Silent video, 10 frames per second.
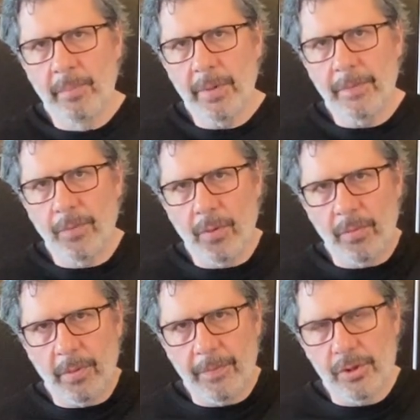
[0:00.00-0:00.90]
before
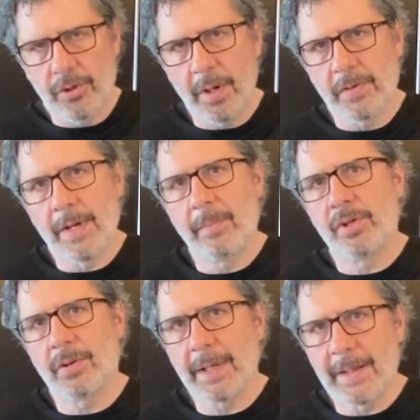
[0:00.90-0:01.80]
the refrigerator
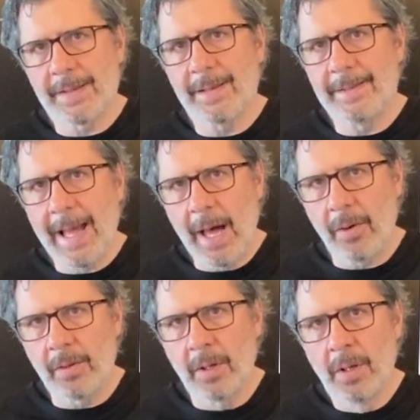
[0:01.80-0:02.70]
temperature gets it
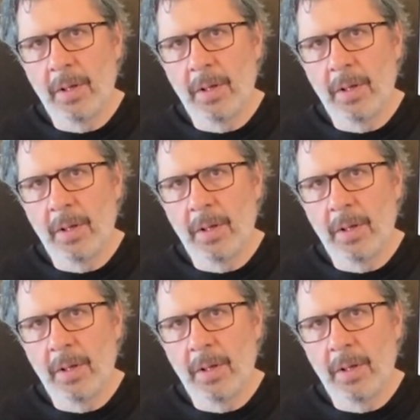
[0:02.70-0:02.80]
down